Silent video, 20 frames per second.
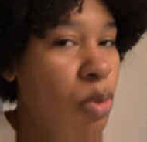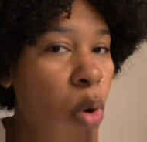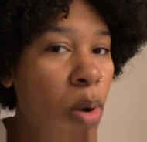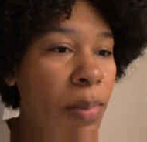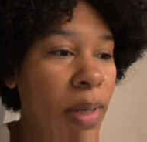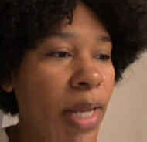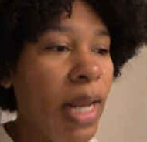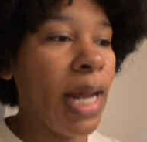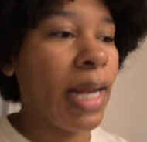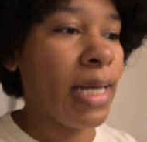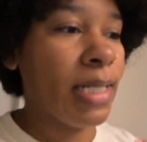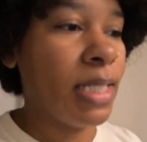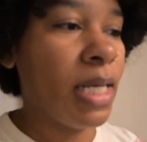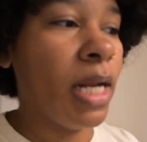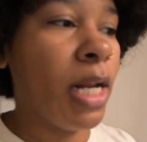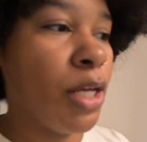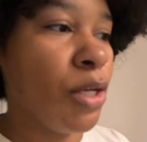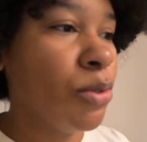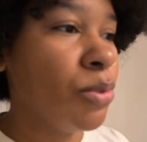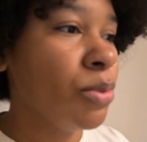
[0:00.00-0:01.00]
normally, like I
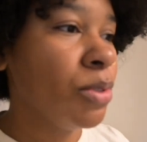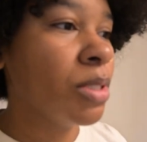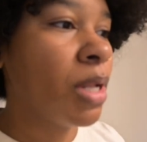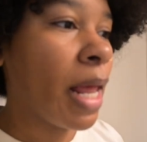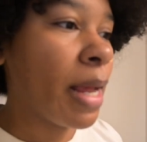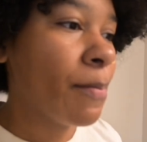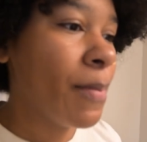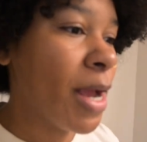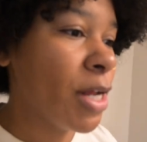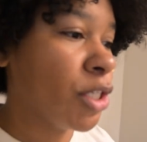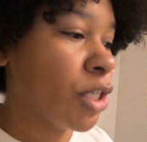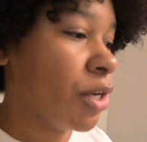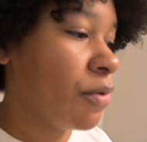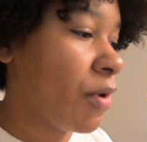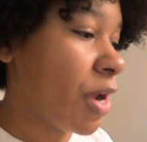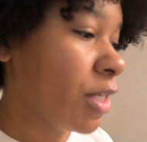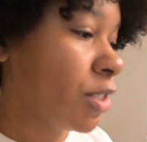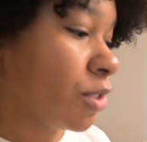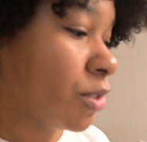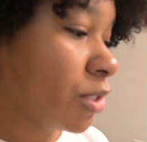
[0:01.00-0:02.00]
said, I use like magic
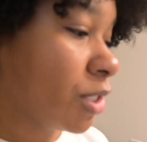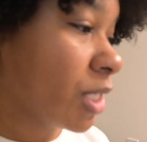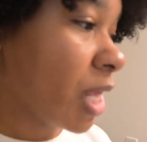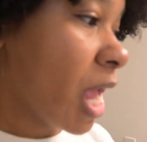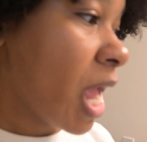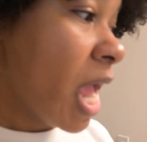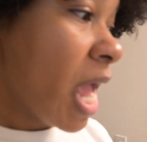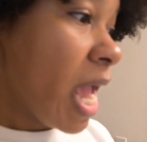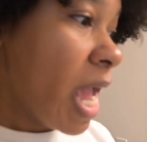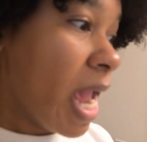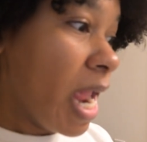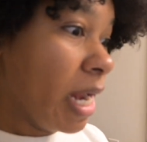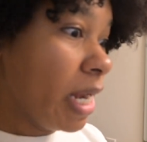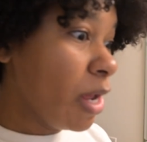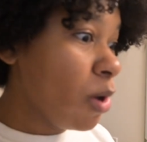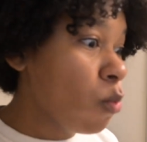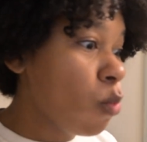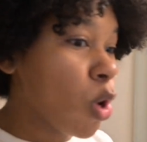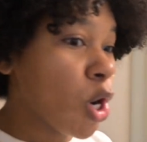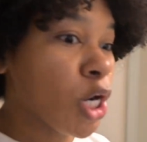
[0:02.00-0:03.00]
erasers and
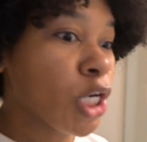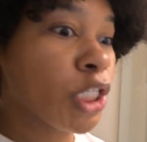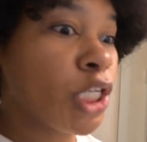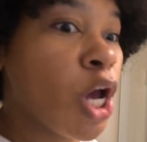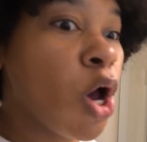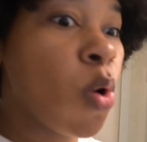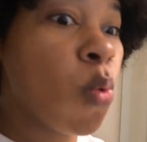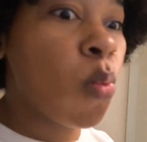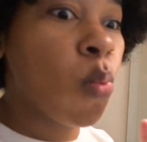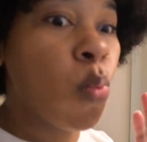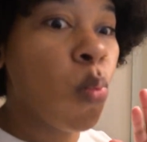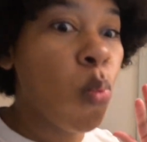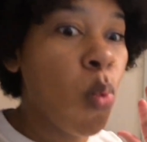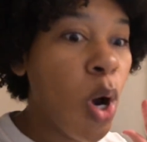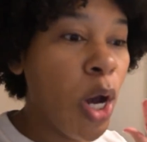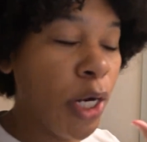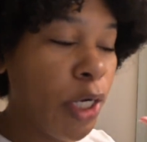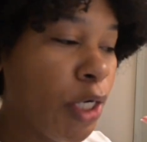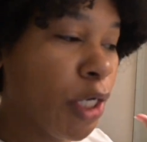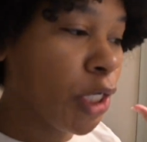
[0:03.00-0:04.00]
it worked
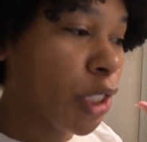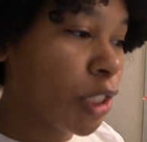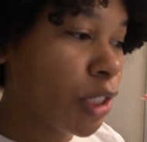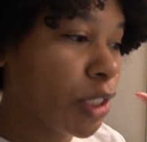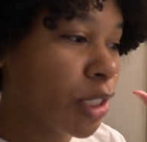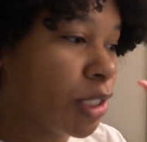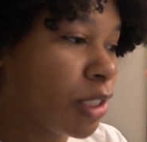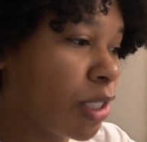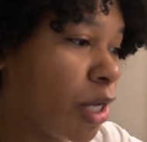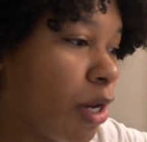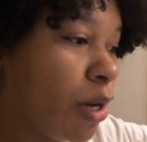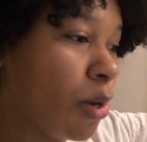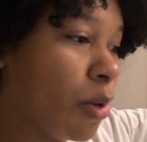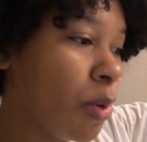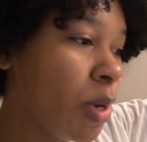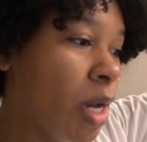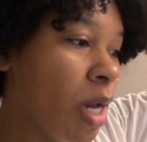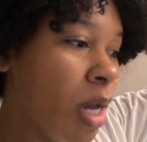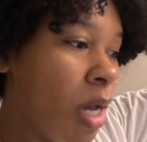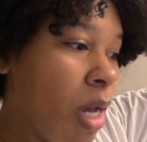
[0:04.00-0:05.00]
wonders.
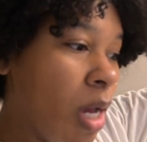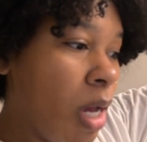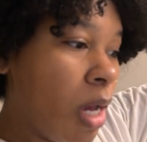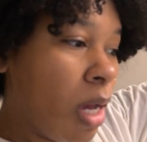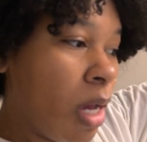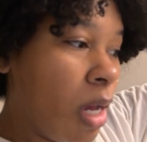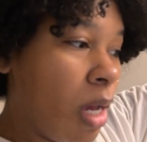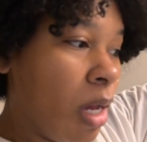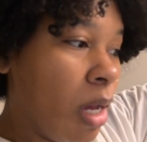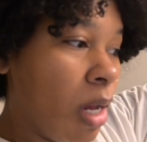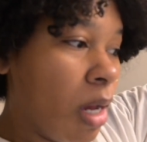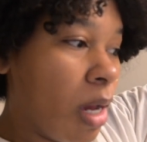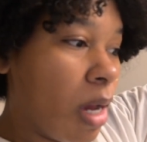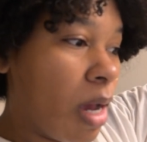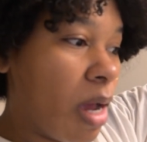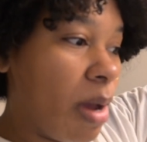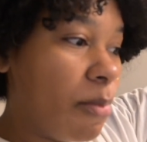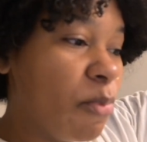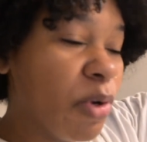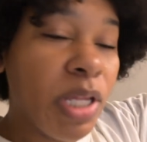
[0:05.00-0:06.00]
So
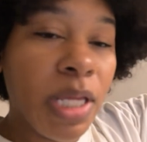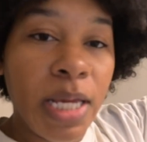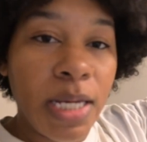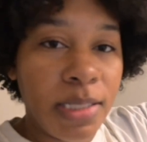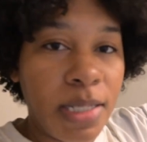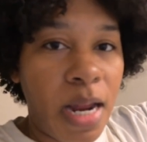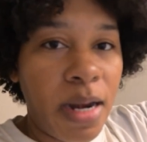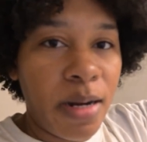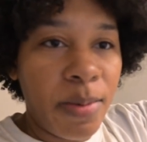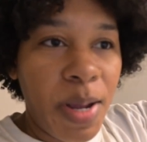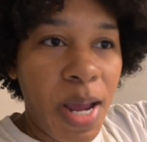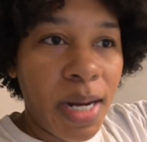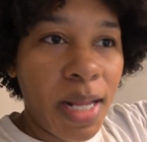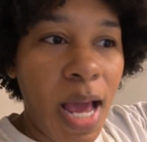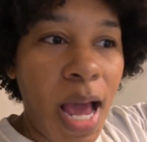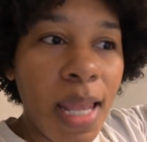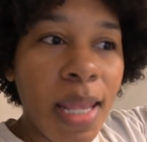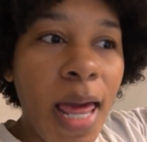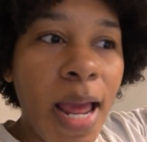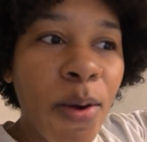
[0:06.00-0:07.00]
I'm really excited about it.
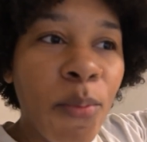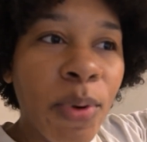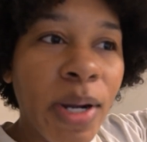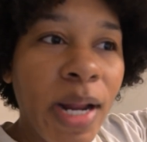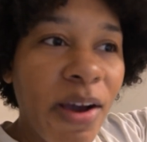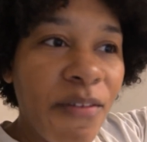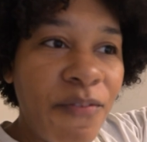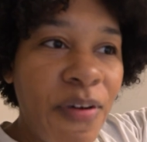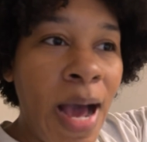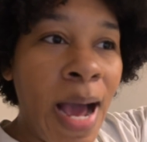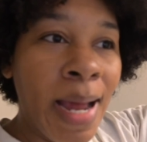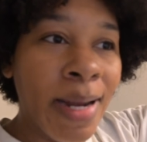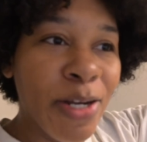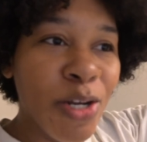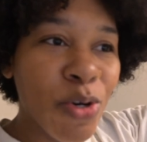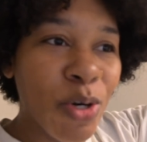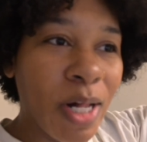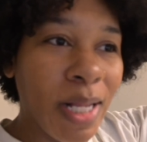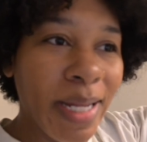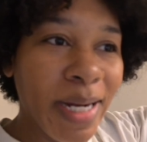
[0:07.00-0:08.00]
I like when I find
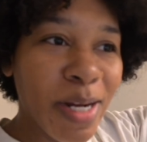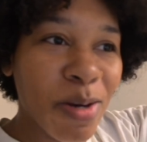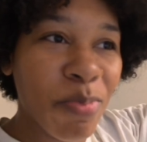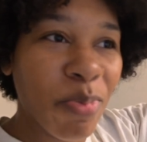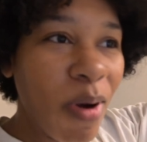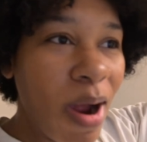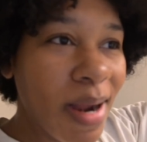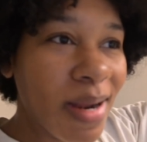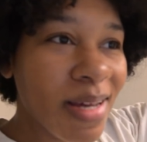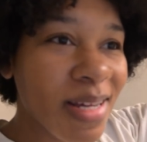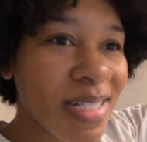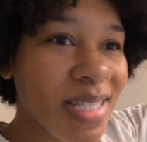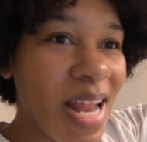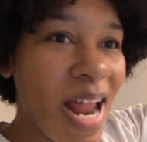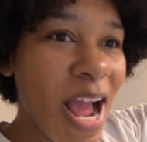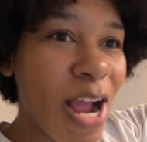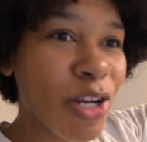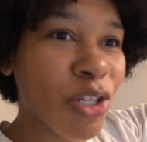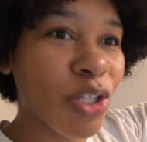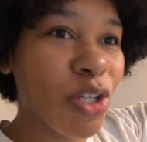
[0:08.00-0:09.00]
new cleaning products that
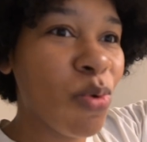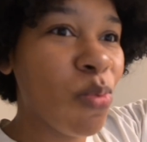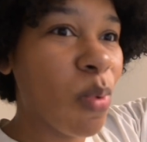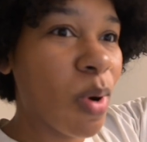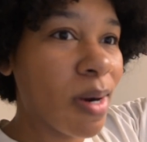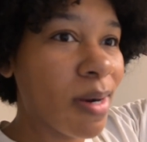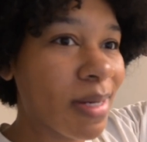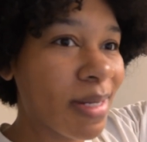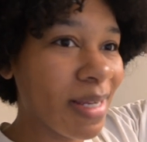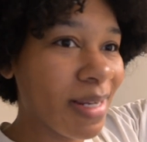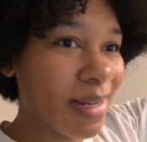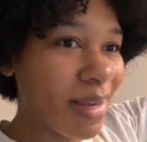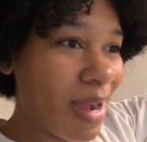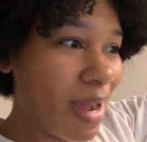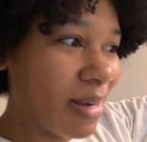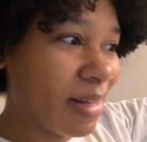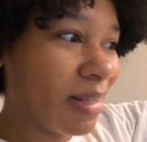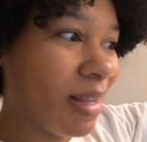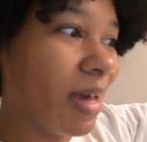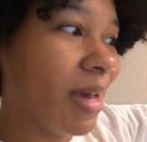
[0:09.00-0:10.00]
actually work and
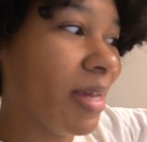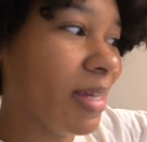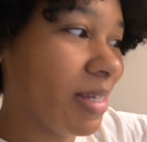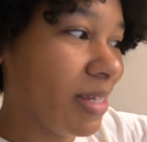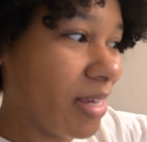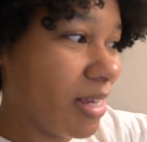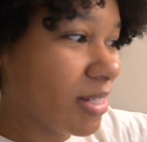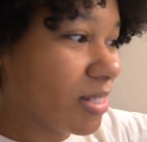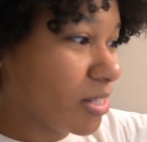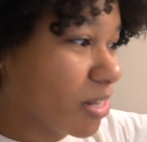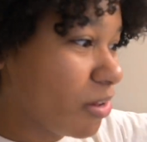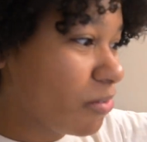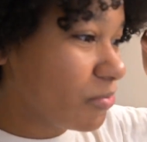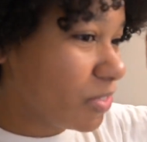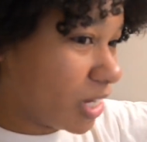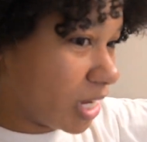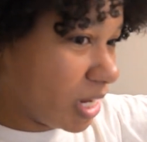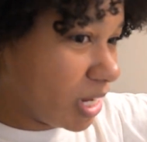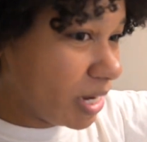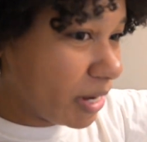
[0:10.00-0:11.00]
kind of like get stuff
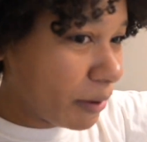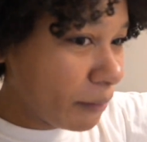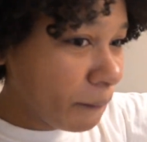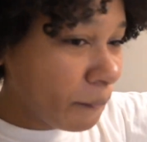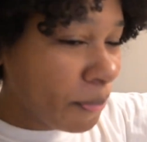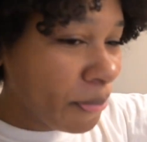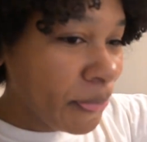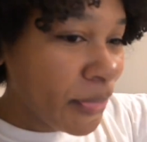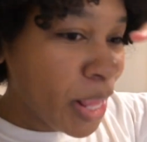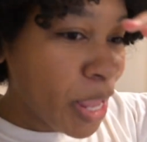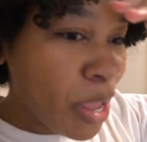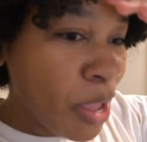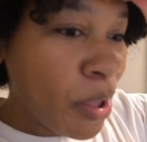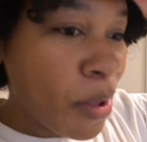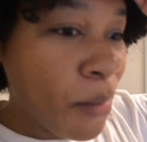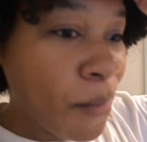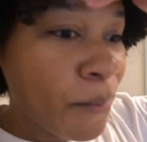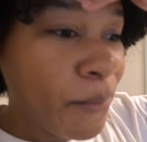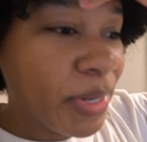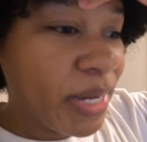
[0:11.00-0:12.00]
done.
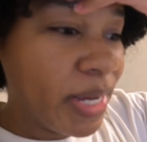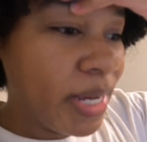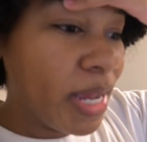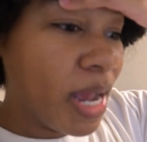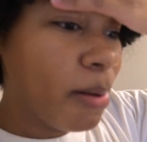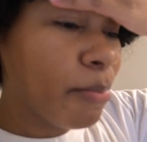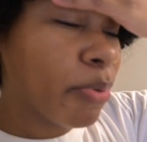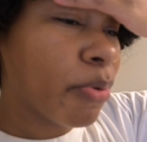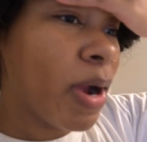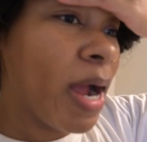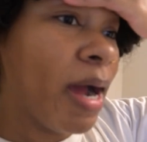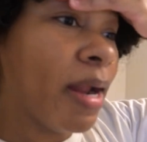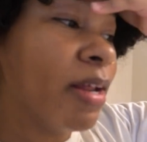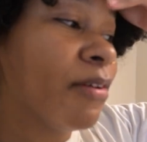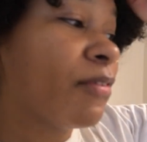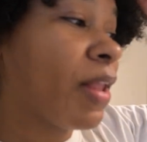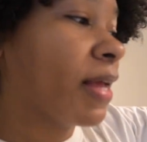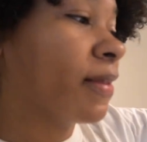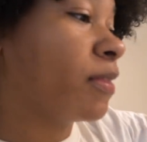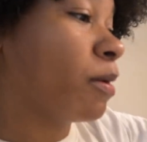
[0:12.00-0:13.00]
But I'm proud
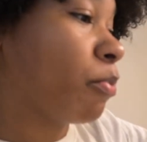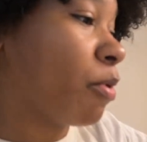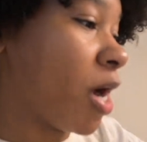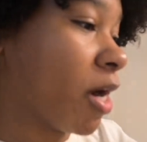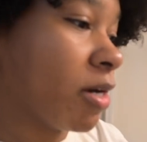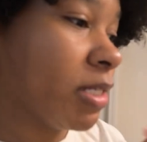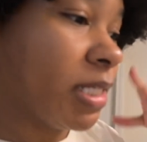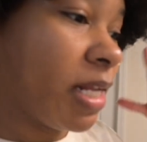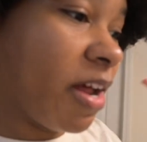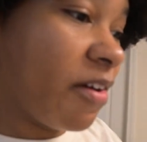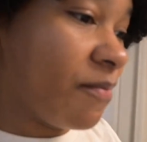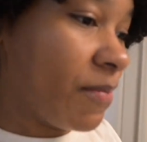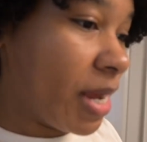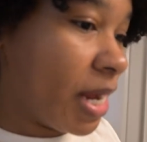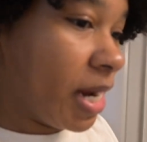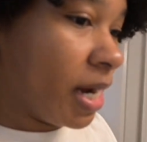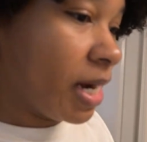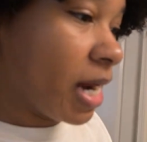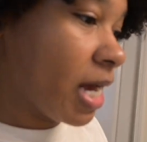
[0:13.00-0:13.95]
of like the progress that I've made.